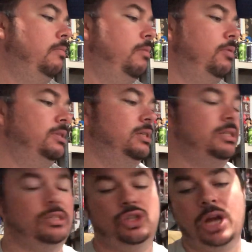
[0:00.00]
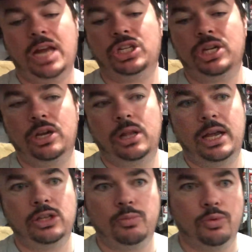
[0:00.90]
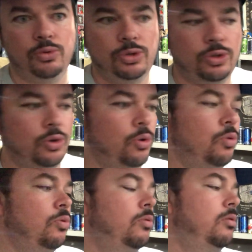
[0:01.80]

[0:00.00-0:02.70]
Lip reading: My business is Chachki Collectibles, so